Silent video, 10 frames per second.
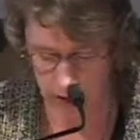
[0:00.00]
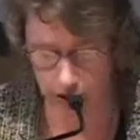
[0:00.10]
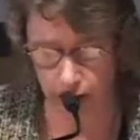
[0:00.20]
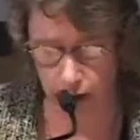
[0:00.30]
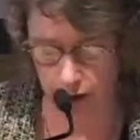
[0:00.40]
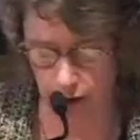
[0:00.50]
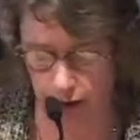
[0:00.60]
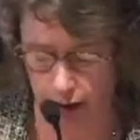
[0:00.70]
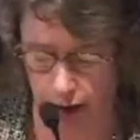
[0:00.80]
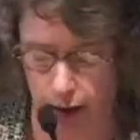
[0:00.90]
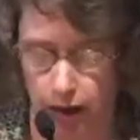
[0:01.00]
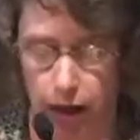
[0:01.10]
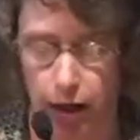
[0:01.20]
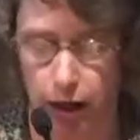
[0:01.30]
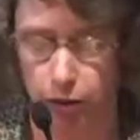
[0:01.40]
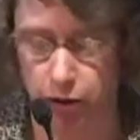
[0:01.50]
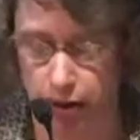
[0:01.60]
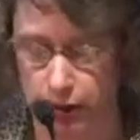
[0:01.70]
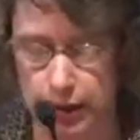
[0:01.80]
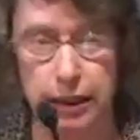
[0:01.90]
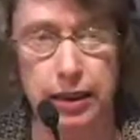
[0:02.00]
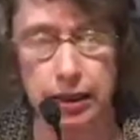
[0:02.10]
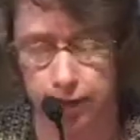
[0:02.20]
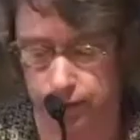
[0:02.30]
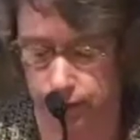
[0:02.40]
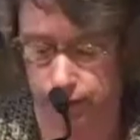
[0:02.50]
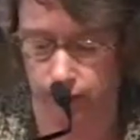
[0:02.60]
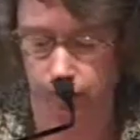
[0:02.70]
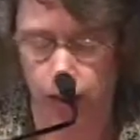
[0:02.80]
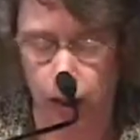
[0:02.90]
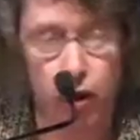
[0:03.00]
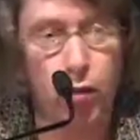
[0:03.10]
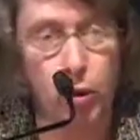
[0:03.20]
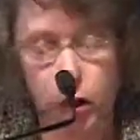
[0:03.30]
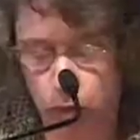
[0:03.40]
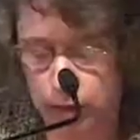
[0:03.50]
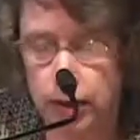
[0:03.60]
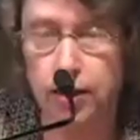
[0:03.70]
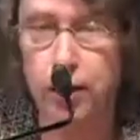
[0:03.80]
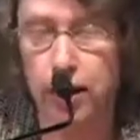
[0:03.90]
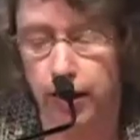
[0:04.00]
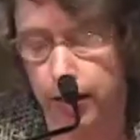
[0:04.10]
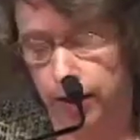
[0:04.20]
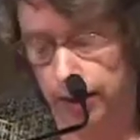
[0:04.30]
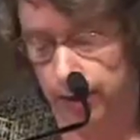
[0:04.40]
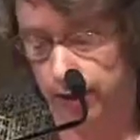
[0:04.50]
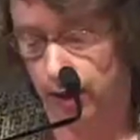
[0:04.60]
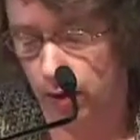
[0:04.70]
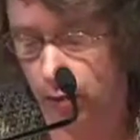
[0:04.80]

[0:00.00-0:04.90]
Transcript: Another library scene. The book was thick and